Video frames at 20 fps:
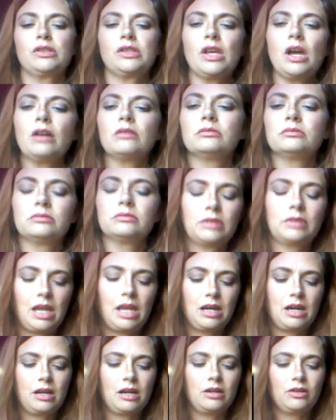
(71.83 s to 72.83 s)
So,
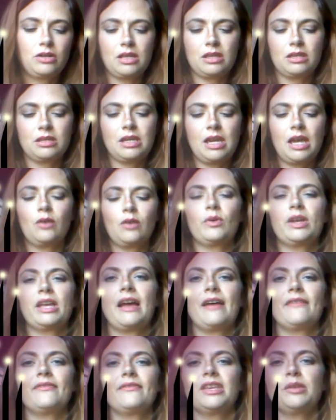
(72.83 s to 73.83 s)
and underneath the deck we
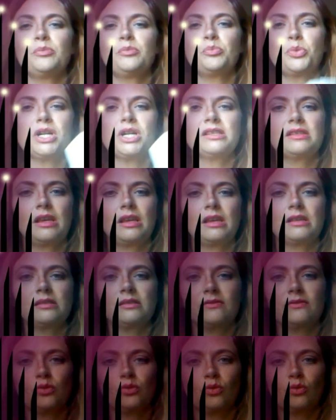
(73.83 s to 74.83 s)
have the Princess
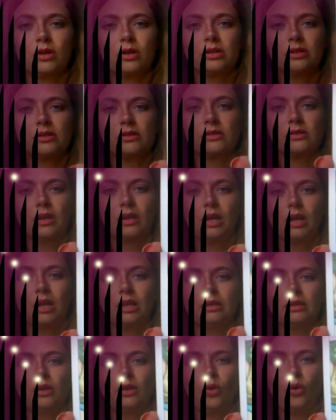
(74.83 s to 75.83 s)
of Swords,
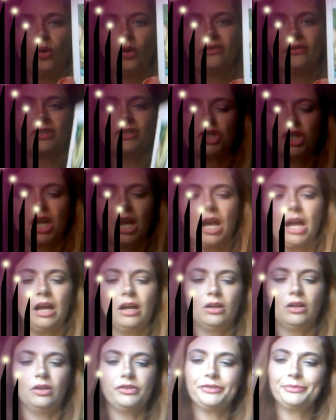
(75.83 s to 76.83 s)
little orphan
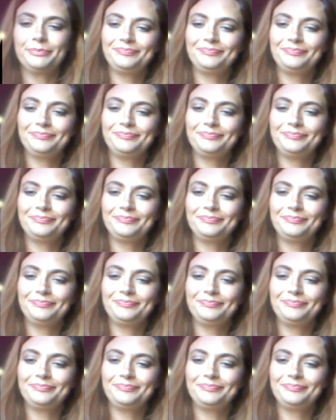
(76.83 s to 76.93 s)
child.